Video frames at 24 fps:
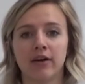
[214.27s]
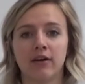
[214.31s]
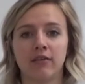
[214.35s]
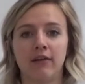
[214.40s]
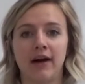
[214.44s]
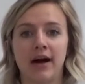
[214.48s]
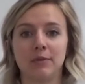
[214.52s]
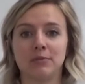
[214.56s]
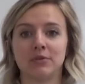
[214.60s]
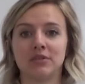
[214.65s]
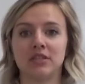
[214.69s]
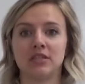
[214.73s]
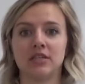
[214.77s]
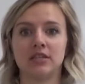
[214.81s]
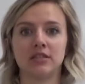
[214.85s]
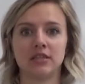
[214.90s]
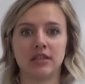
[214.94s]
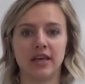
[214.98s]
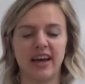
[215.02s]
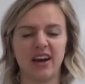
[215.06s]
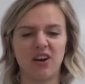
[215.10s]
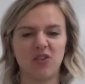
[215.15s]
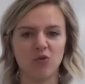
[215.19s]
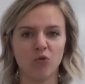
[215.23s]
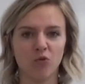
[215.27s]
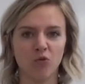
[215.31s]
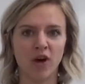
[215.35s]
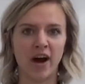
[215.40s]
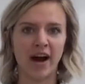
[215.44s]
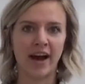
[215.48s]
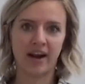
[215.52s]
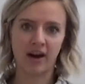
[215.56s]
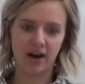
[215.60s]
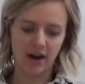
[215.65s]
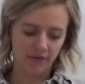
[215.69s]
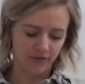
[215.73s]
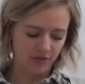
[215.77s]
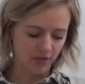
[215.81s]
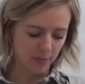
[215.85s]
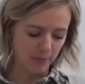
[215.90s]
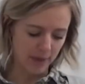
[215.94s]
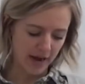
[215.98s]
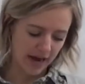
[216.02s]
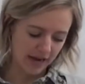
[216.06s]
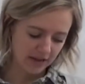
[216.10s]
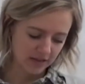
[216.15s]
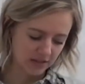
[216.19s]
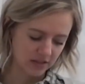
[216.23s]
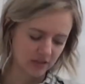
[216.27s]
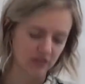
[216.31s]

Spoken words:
collapses like right off the bat,